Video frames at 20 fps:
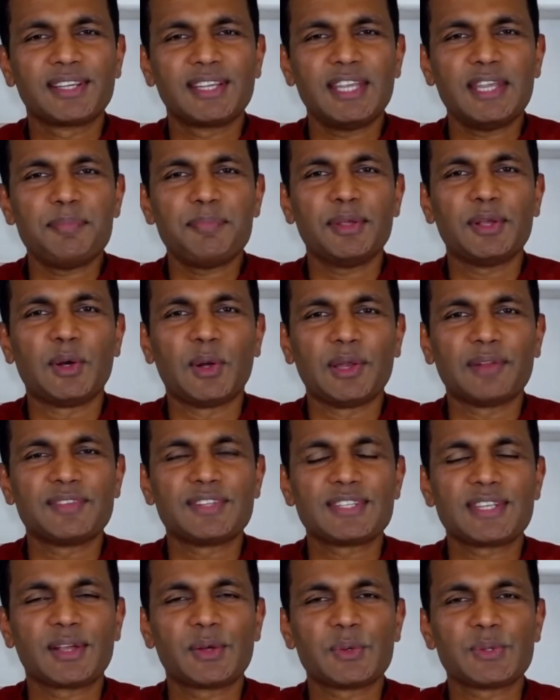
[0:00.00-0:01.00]
keeping all of
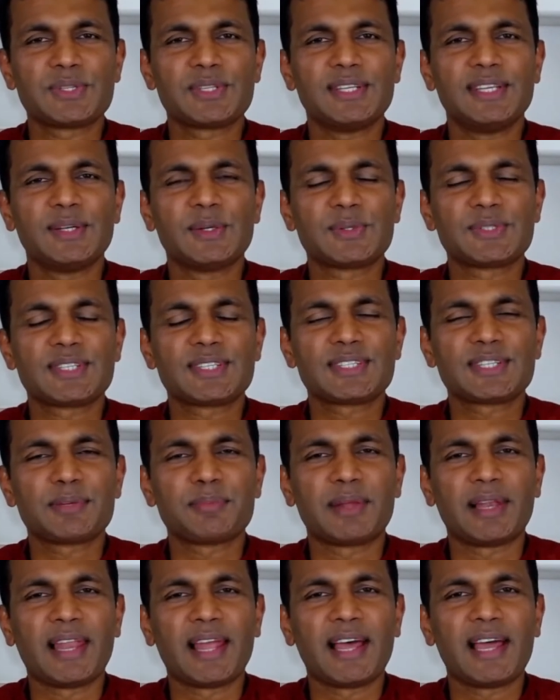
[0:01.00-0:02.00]
this
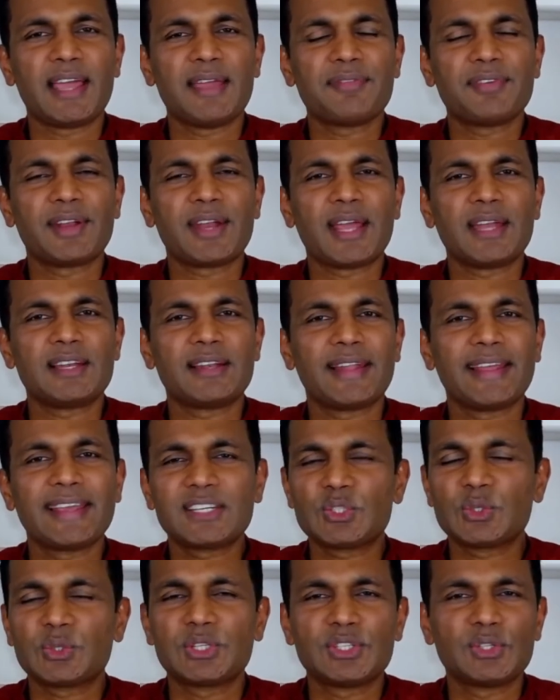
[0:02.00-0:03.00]
ecosystem alive. And I'd
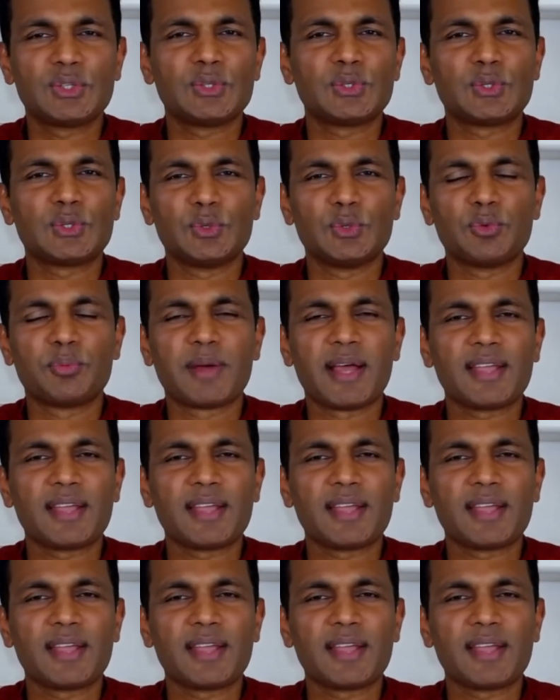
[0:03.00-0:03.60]
like to continue to do my